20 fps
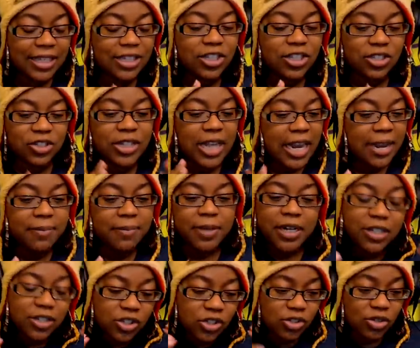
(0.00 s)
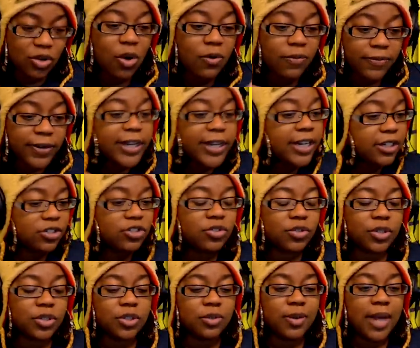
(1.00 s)
this statement is so freaking
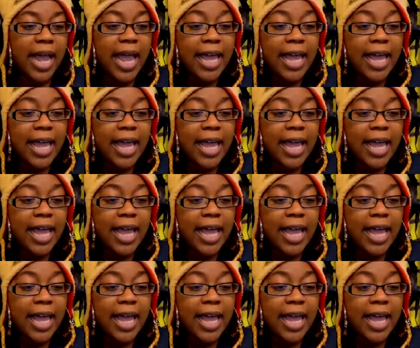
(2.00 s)
true.